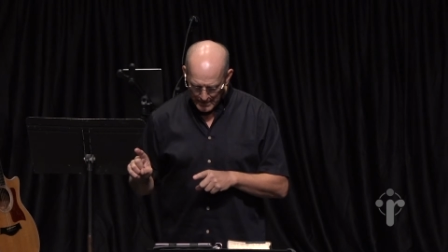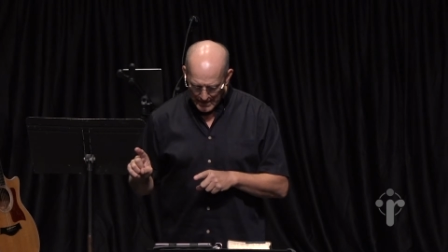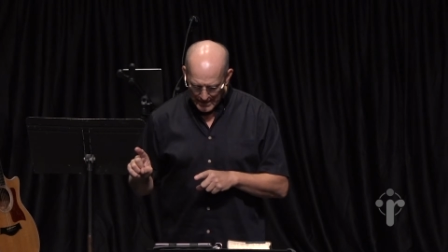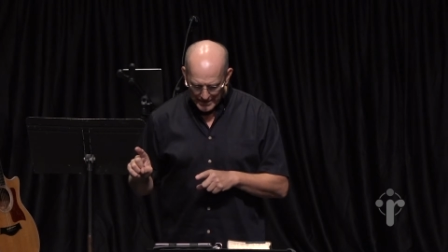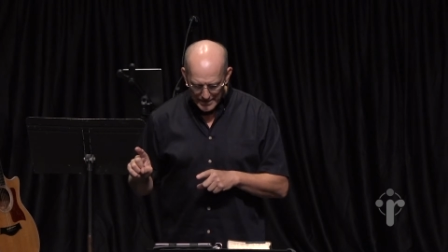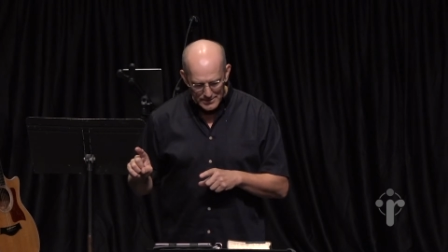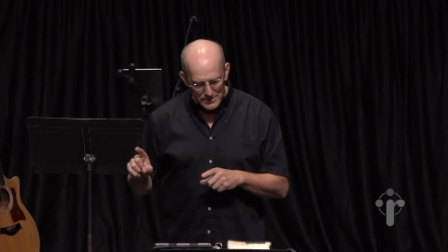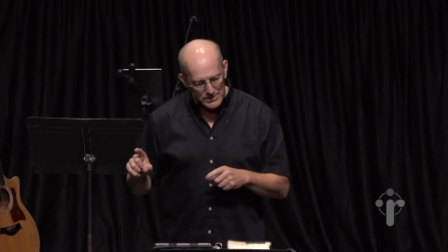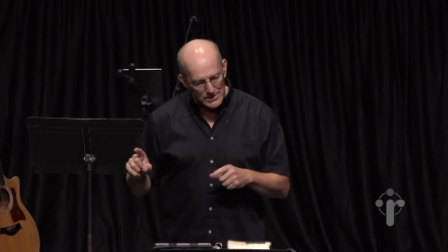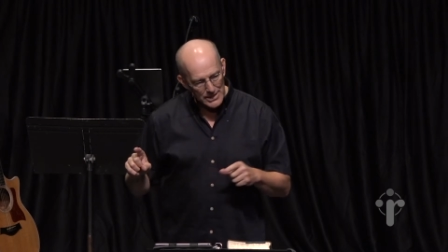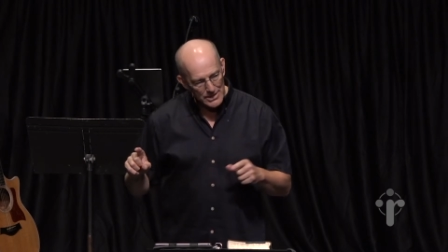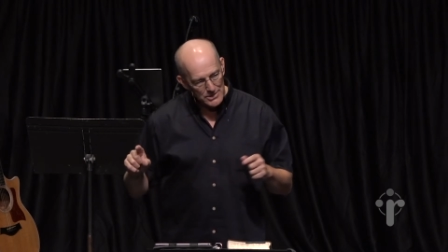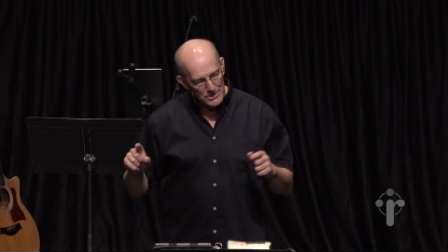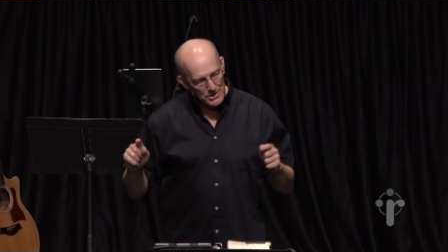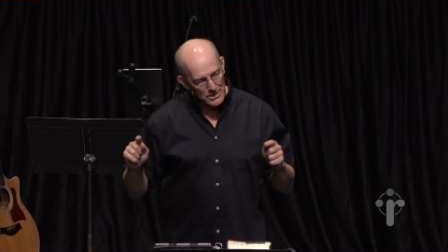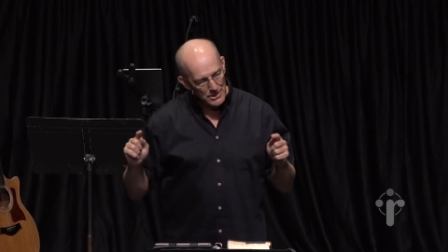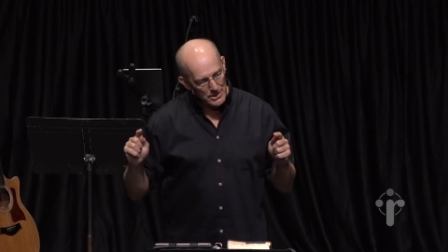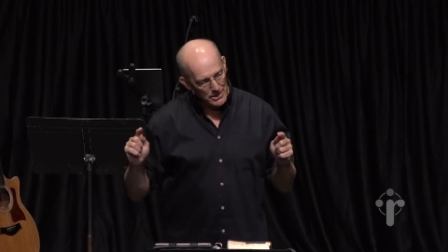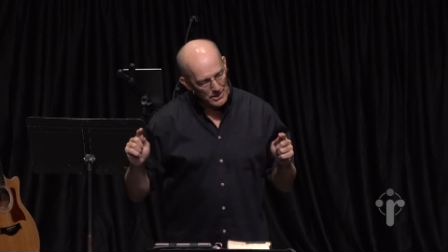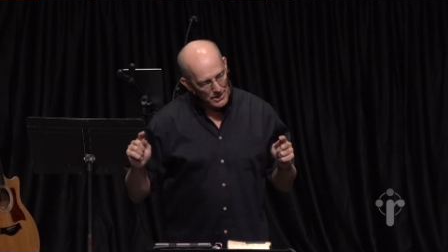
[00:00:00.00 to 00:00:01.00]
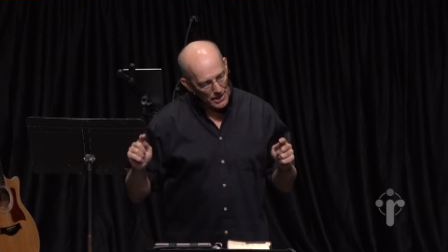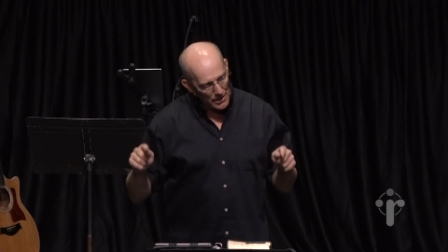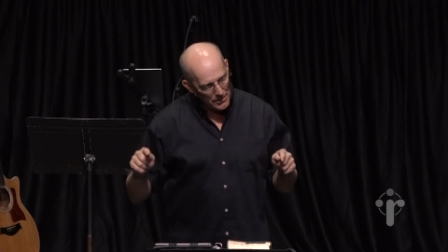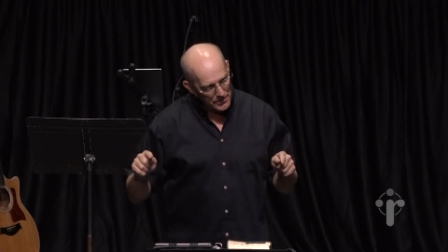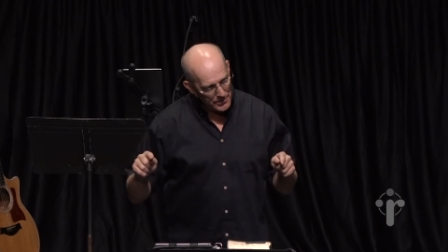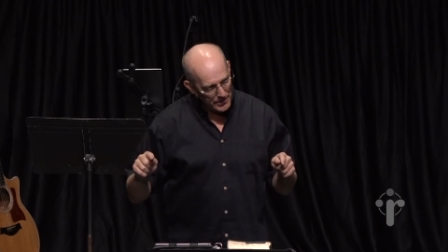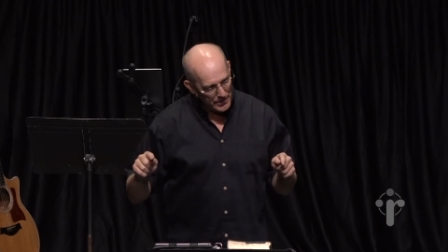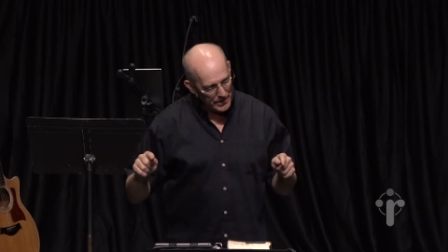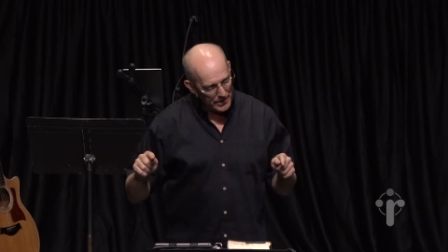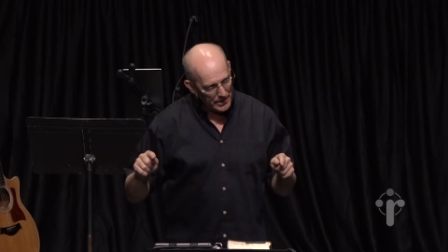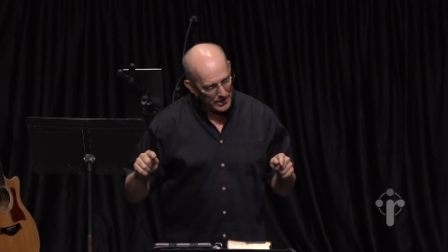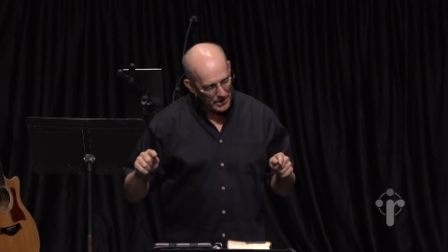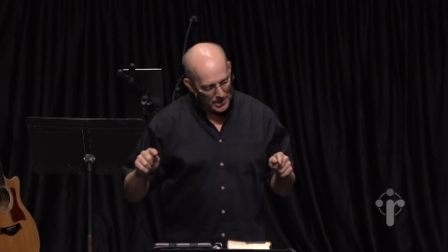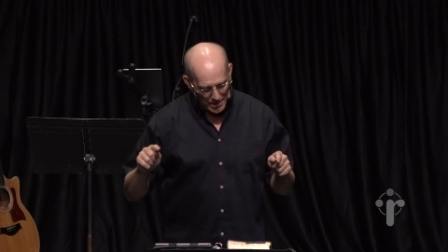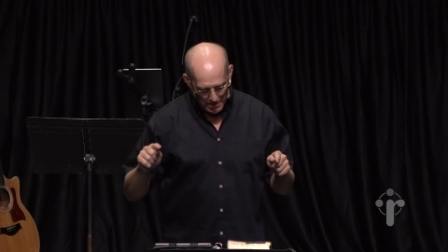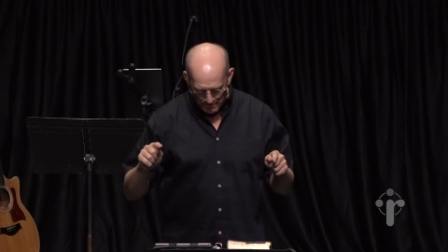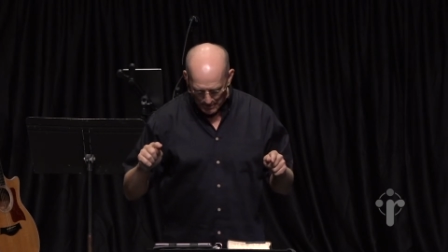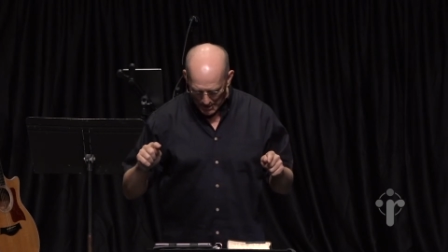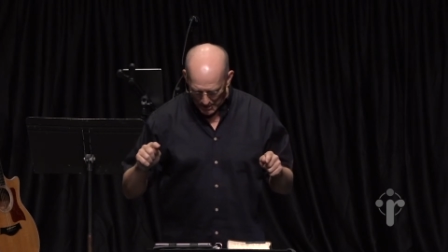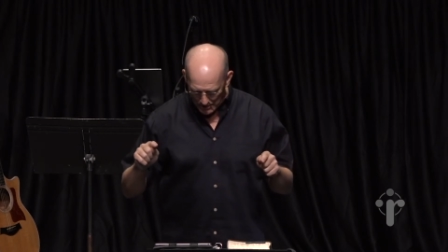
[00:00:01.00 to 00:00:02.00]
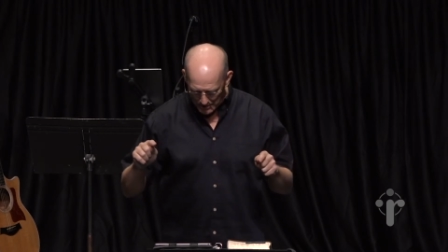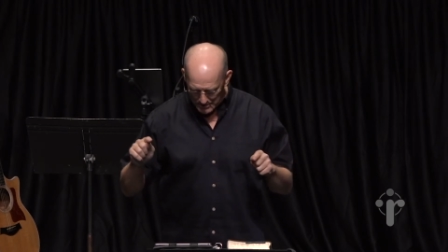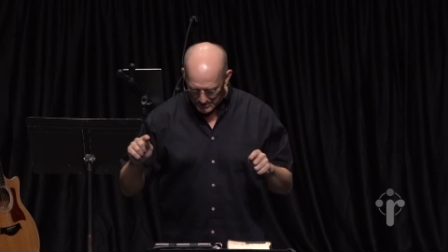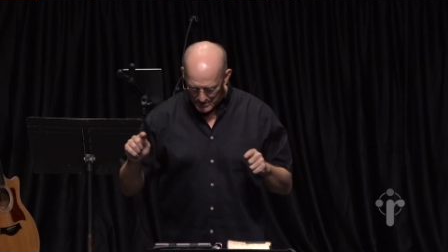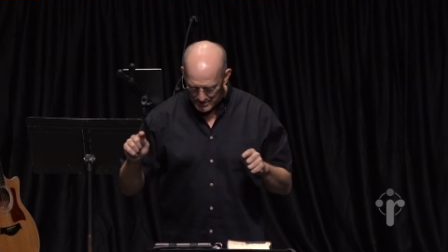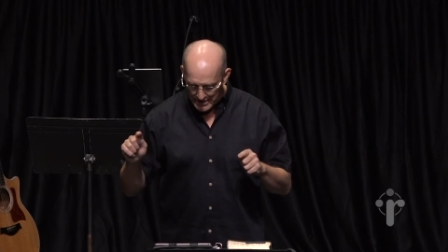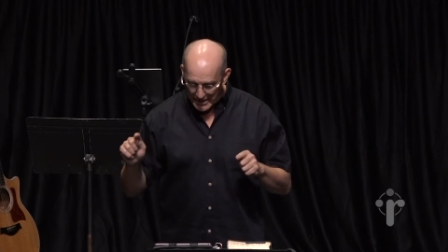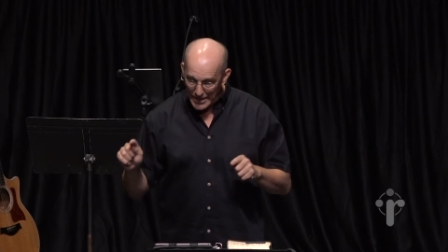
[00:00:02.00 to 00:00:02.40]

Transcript: And it says nothing about